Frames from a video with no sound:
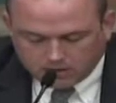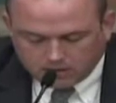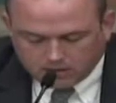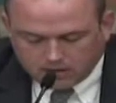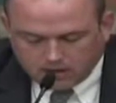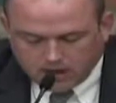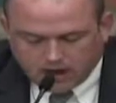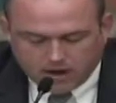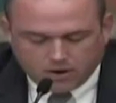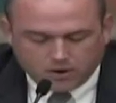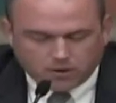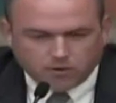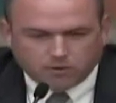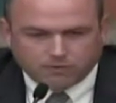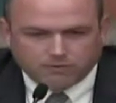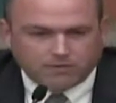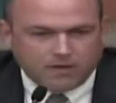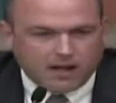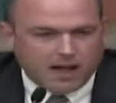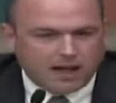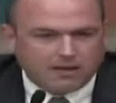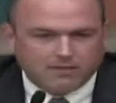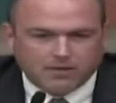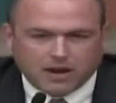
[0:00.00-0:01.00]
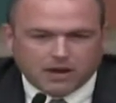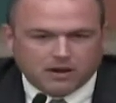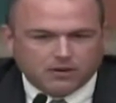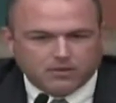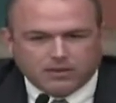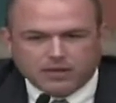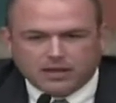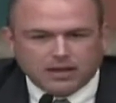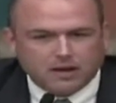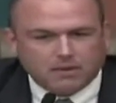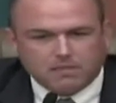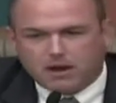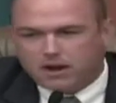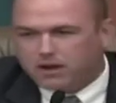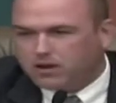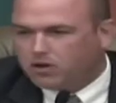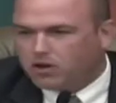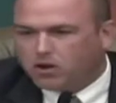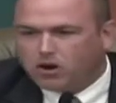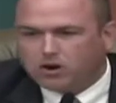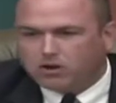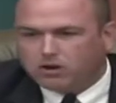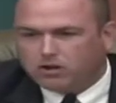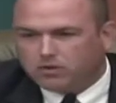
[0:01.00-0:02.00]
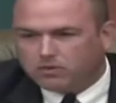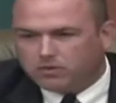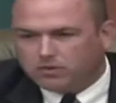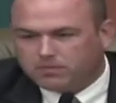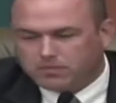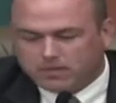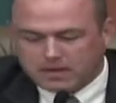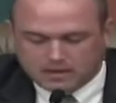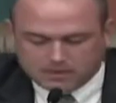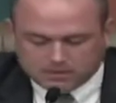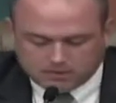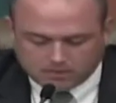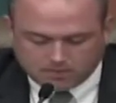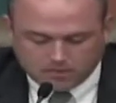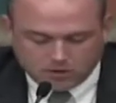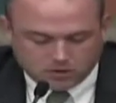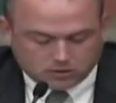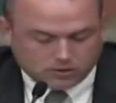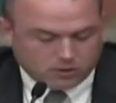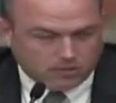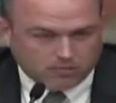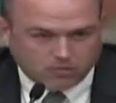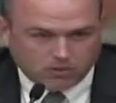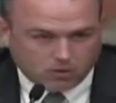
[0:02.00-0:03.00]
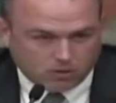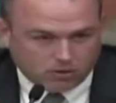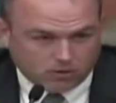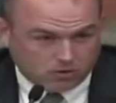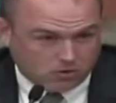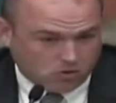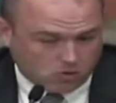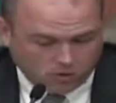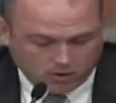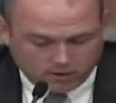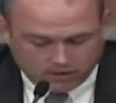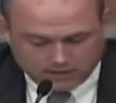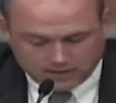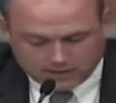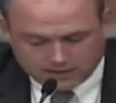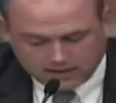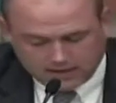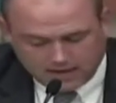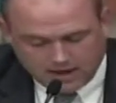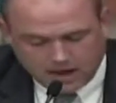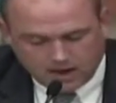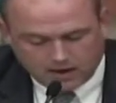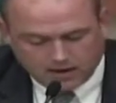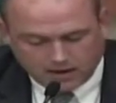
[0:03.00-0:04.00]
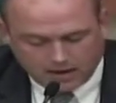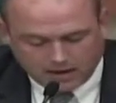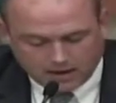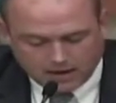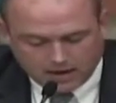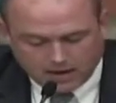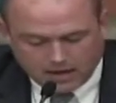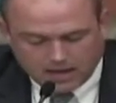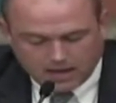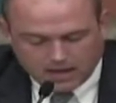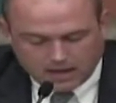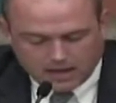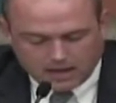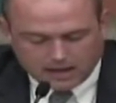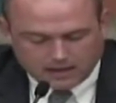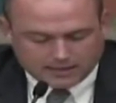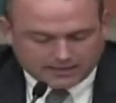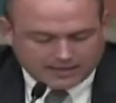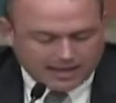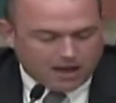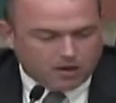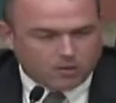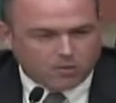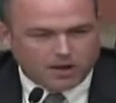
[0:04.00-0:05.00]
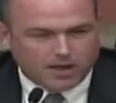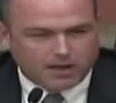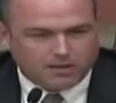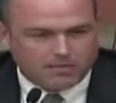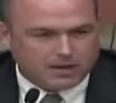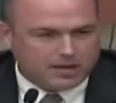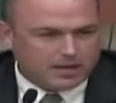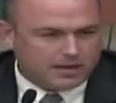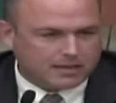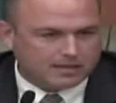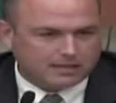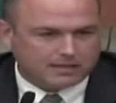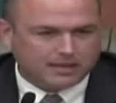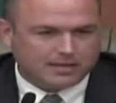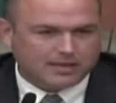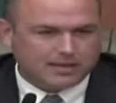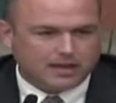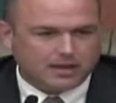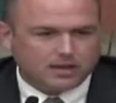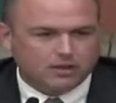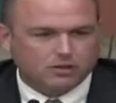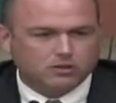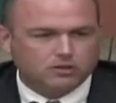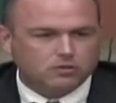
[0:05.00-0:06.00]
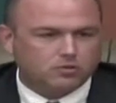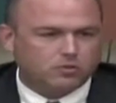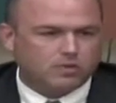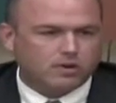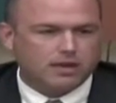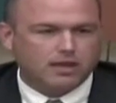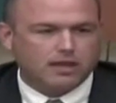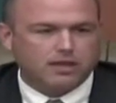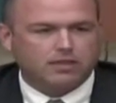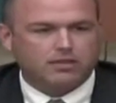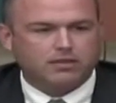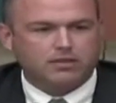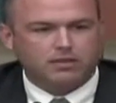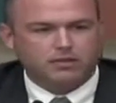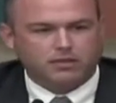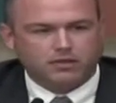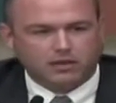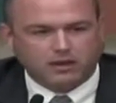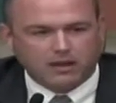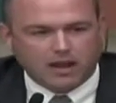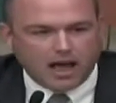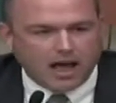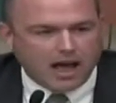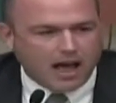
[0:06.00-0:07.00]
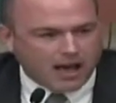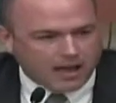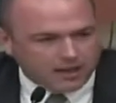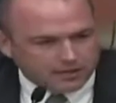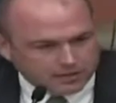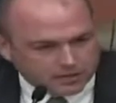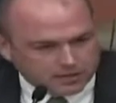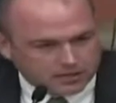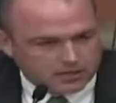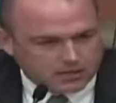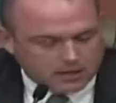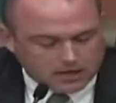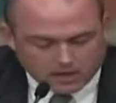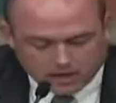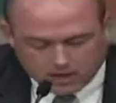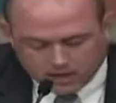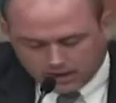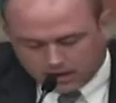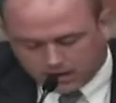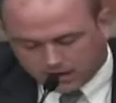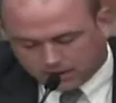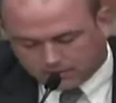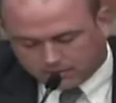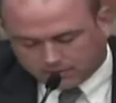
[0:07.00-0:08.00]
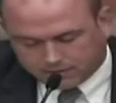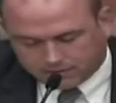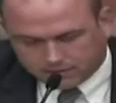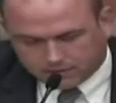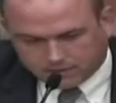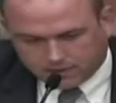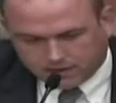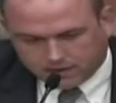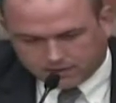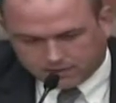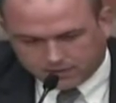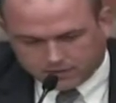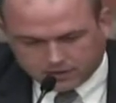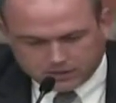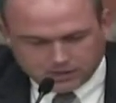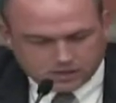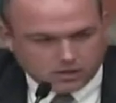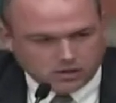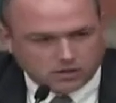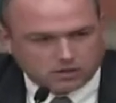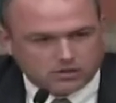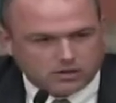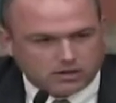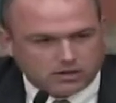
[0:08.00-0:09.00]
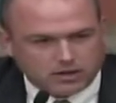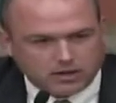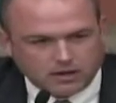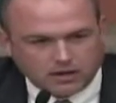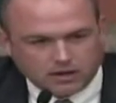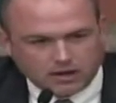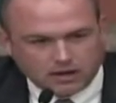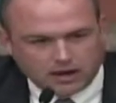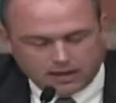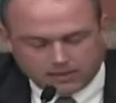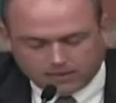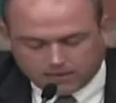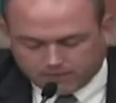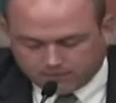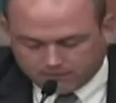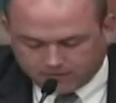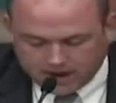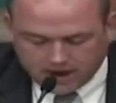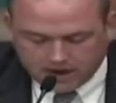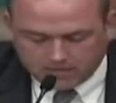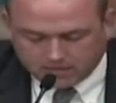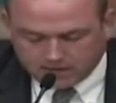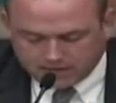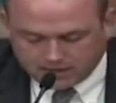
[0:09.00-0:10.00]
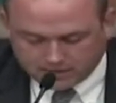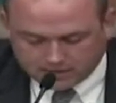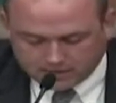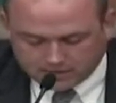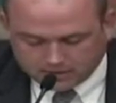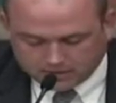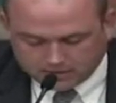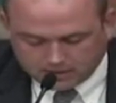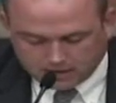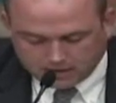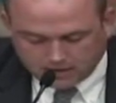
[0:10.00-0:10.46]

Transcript: County Court 5, and I don't think anybody will argue with me, is the most important court in this county. And it's that way because it deals with the lives of the children and the families